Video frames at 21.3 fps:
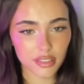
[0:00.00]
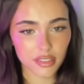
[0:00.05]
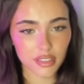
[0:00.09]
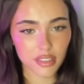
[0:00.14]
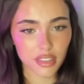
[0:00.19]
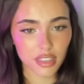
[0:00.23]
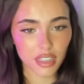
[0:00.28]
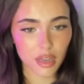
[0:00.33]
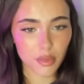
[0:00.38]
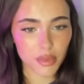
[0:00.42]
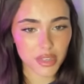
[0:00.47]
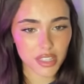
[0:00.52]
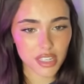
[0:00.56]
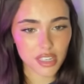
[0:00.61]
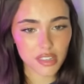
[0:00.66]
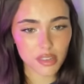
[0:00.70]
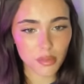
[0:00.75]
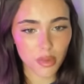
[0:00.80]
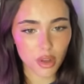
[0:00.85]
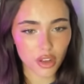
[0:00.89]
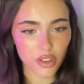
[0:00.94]
Can we see
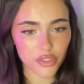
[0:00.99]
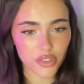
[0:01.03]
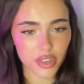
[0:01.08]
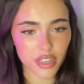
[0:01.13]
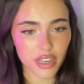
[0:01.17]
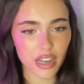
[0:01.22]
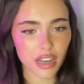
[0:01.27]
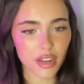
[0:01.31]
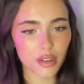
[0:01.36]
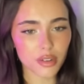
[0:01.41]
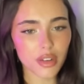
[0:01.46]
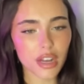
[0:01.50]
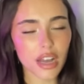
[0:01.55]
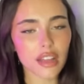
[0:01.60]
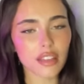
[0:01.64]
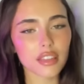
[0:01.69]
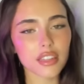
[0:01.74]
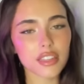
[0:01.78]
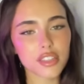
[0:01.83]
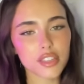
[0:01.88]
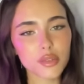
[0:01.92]
some hauls right now?
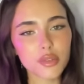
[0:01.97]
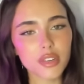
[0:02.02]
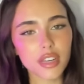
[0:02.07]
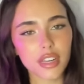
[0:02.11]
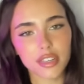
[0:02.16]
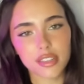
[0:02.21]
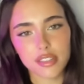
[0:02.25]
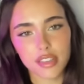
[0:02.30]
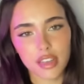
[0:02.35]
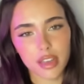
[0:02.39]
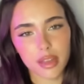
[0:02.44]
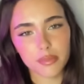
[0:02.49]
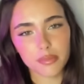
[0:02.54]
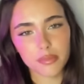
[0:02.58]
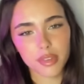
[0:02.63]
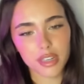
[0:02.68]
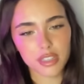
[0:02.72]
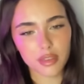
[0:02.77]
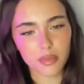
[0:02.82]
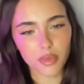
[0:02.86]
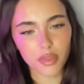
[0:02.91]
Let's do it next time
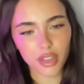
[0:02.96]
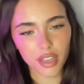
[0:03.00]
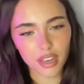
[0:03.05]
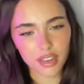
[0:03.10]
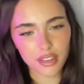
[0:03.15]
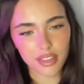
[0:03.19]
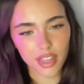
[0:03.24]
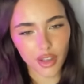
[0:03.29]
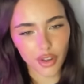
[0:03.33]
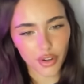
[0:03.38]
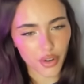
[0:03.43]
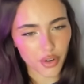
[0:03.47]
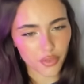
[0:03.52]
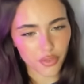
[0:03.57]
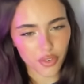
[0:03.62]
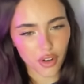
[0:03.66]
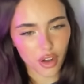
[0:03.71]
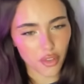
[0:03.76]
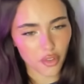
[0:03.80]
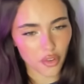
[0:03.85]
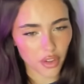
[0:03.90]
because I'm only going to stay on here for
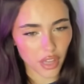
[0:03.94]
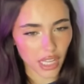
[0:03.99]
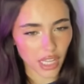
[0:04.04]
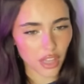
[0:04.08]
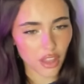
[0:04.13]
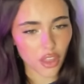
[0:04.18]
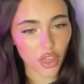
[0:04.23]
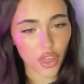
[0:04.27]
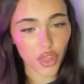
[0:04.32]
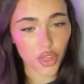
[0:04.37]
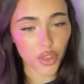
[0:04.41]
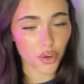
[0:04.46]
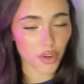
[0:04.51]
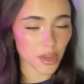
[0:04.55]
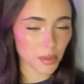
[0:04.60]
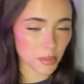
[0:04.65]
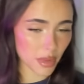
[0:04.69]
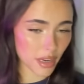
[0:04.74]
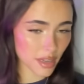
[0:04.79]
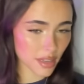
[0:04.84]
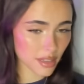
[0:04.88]
another like 30
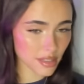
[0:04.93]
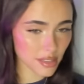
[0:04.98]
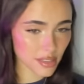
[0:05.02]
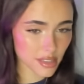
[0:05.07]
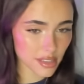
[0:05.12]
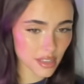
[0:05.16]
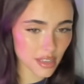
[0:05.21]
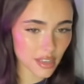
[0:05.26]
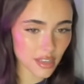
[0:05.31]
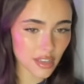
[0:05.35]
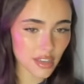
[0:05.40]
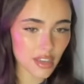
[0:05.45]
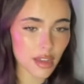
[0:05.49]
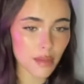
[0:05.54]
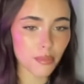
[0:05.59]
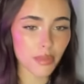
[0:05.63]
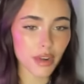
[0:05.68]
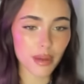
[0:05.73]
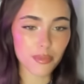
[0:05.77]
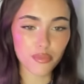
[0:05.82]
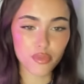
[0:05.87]
minutes.
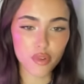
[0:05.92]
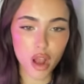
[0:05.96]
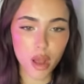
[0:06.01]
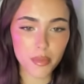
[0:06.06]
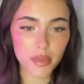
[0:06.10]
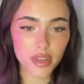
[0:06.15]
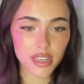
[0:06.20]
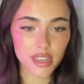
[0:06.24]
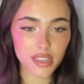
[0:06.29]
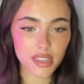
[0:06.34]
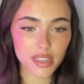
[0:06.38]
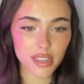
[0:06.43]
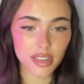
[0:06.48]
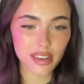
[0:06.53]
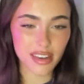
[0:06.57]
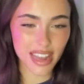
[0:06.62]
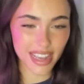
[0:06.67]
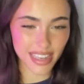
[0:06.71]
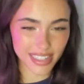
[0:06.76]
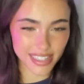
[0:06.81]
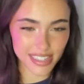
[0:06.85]
But I promise
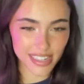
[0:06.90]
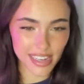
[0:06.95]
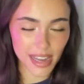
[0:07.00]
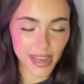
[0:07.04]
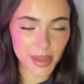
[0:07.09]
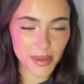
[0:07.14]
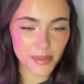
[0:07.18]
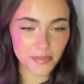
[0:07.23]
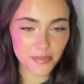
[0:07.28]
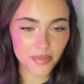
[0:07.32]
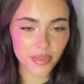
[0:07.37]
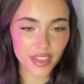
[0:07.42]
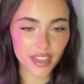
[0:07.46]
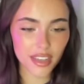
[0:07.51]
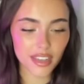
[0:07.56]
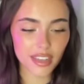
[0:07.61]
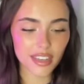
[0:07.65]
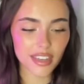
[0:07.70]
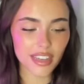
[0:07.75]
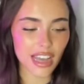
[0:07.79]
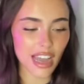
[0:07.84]
next time
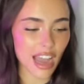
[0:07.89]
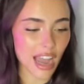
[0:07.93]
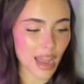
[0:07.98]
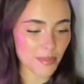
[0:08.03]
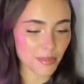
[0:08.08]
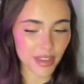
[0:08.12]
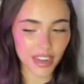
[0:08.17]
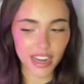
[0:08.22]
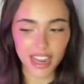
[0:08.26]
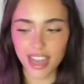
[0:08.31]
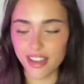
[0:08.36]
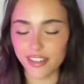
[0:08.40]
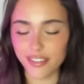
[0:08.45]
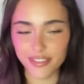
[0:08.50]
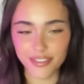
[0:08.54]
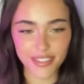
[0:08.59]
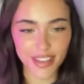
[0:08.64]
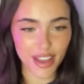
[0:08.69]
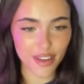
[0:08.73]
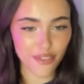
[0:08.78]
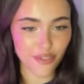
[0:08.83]
I'm going to
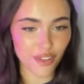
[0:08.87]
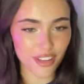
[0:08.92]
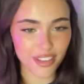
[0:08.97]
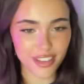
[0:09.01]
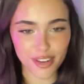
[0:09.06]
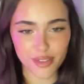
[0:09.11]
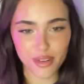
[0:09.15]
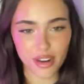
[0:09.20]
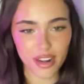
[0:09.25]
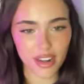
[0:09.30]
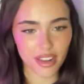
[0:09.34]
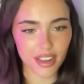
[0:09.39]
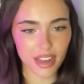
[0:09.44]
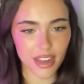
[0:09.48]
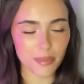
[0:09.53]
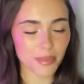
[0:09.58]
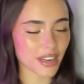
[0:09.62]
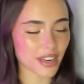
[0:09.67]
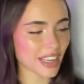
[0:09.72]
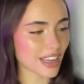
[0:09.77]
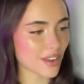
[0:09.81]
have everything ready. I'm
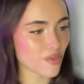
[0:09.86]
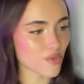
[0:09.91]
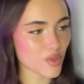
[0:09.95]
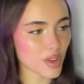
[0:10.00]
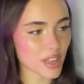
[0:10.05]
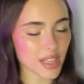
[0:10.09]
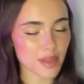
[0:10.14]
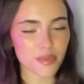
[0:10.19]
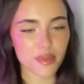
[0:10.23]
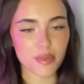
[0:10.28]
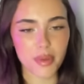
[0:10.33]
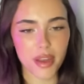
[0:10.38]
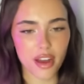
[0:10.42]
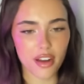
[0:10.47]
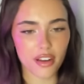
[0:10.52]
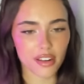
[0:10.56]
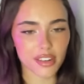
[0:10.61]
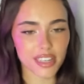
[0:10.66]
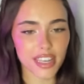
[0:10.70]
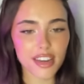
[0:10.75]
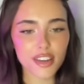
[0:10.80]
going to get really prepared
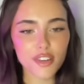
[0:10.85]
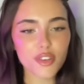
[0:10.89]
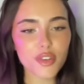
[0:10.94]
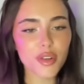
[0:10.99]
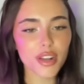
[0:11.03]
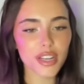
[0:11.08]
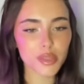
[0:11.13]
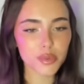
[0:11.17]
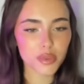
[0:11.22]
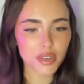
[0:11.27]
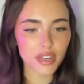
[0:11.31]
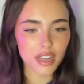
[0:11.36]
because I didn't know you guys would